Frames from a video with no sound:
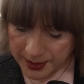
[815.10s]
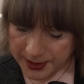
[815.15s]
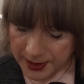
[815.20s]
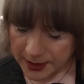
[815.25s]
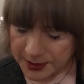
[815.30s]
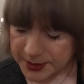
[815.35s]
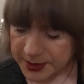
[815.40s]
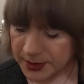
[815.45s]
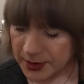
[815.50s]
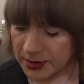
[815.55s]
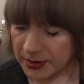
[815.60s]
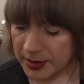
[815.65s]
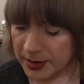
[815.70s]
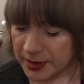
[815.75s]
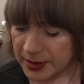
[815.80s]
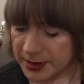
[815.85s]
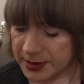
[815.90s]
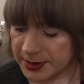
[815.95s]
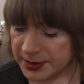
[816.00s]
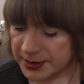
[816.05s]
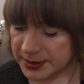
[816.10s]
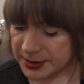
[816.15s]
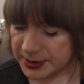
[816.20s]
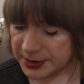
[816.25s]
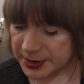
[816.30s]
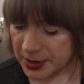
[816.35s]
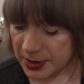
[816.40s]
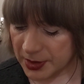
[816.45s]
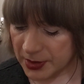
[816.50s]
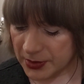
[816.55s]
De La Torre is
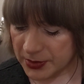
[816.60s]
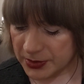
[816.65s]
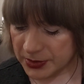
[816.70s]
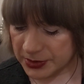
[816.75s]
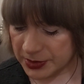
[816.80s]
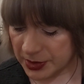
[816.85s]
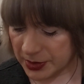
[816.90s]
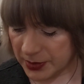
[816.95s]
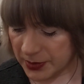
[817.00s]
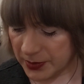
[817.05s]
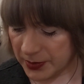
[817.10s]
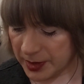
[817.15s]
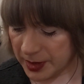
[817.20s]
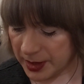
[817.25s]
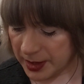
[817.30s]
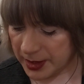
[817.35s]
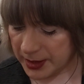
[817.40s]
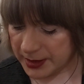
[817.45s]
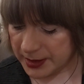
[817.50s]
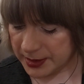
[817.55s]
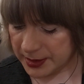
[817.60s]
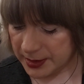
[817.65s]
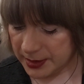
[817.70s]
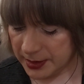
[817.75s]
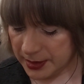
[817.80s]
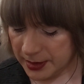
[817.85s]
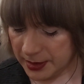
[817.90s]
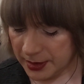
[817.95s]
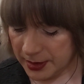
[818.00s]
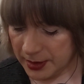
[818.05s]
so, so nice.
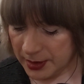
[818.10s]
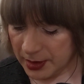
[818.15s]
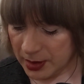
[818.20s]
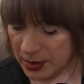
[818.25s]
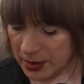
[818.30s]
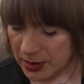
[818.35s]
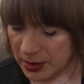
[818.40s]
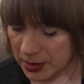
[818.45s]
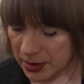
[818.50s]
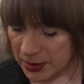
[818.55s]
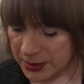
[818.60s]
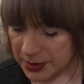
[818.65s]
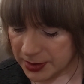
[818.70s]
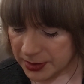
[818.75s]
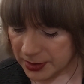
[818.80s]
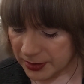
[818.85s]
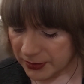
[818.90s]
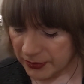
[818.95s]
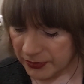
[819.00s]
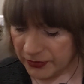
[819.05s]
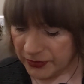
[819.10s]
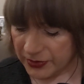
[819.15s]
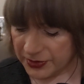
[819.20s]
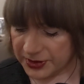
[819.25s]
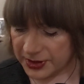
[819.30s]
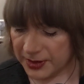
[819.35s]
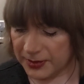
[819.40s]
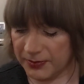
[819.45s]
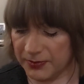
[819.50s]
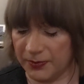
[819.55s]
Uncluttered,
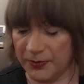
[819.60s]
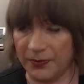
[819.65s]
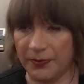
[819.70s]
unfussy.